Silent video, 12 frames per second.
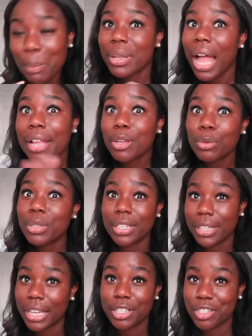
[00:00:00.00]
but I don't
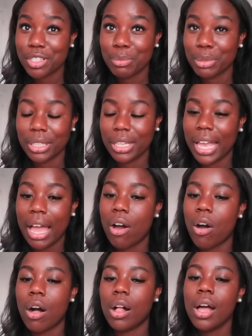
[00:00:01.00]
engage in the bullying at
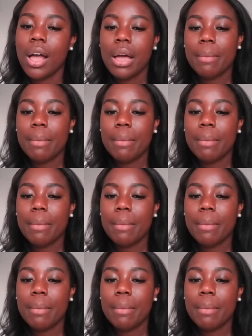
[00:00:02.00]
all.